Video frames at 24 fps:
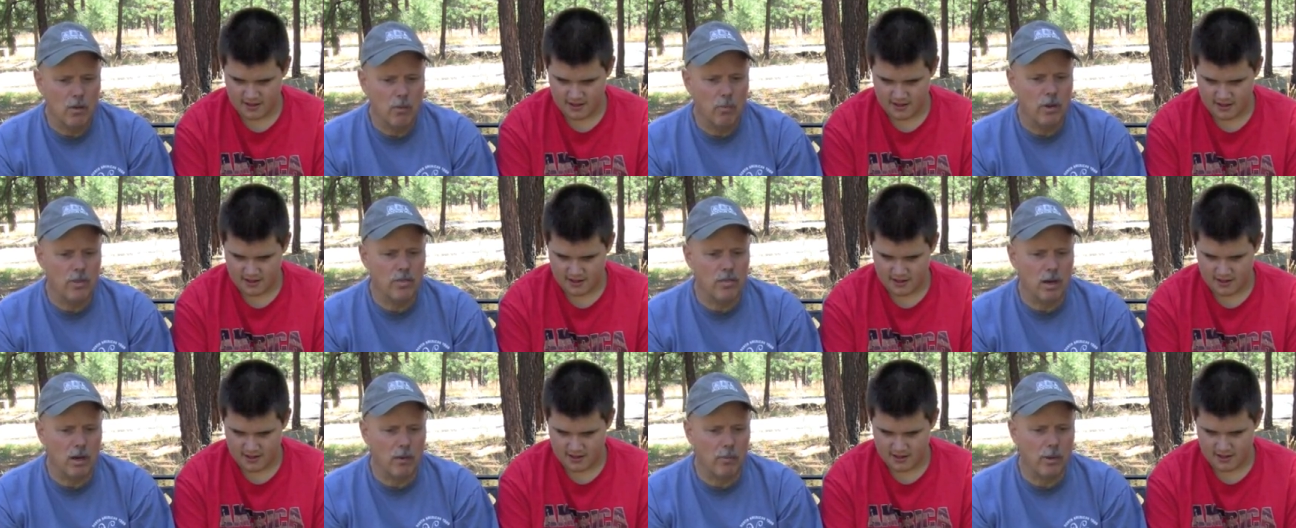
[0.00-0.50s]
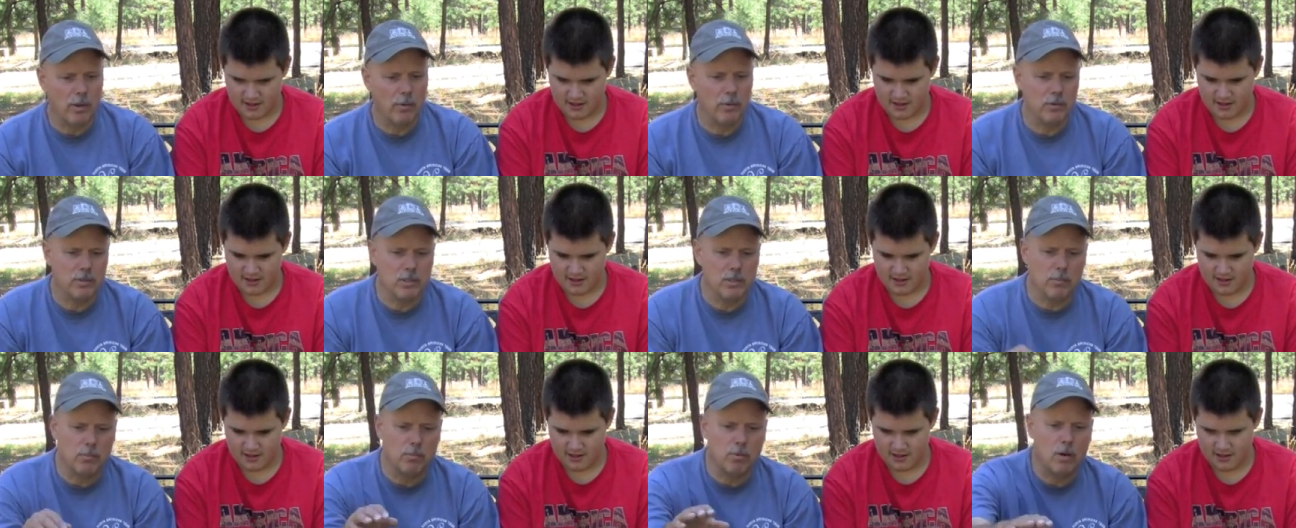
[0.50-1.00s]
Speaker 1: we thought we
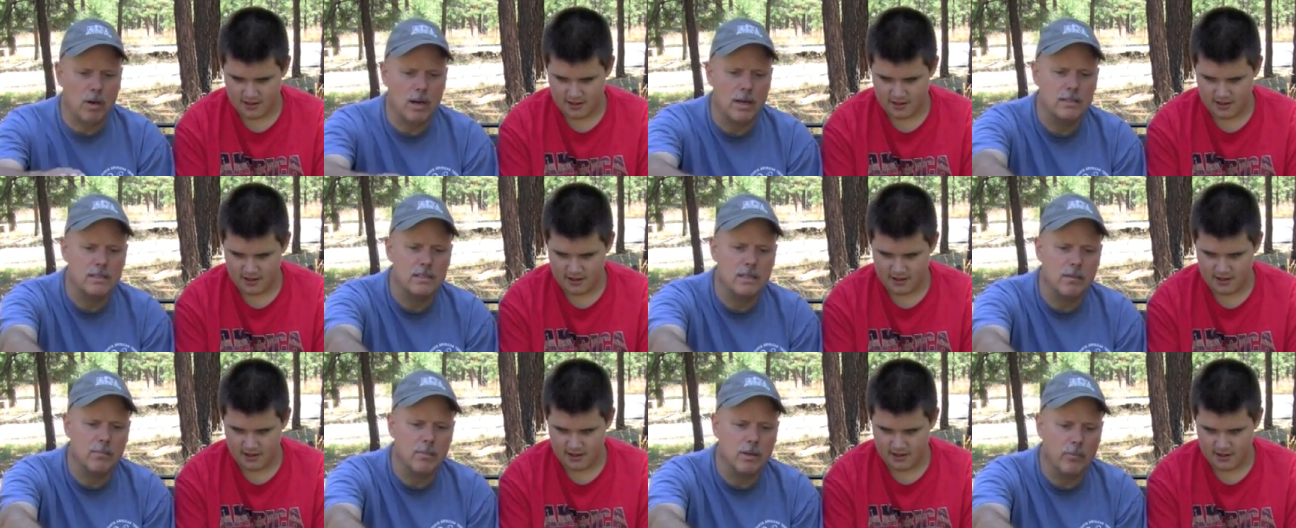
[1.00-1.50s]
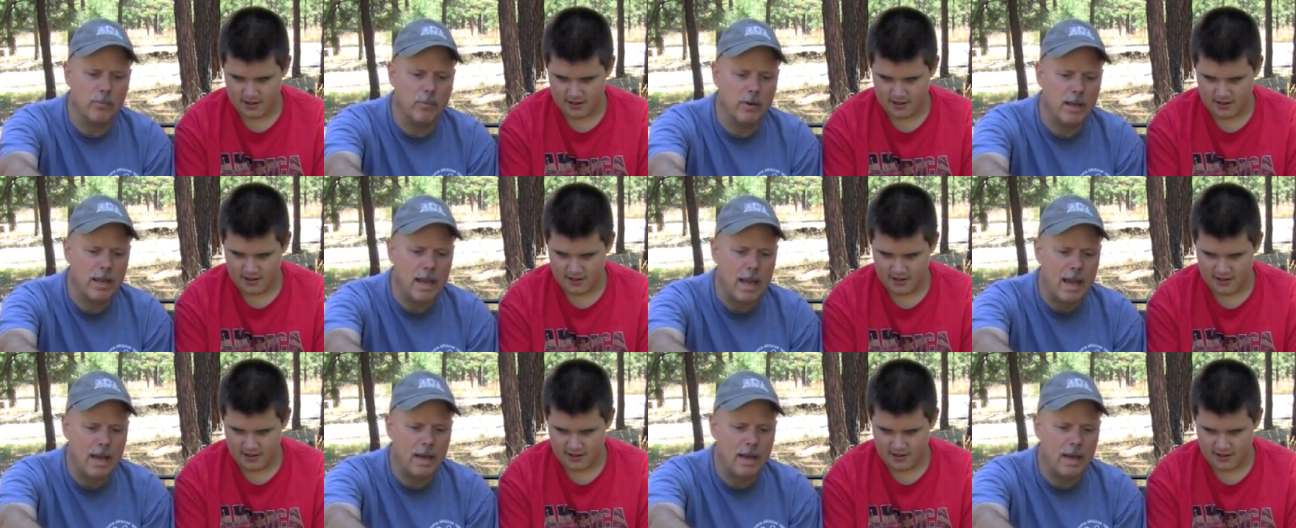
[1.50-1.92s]
would surprise him, and we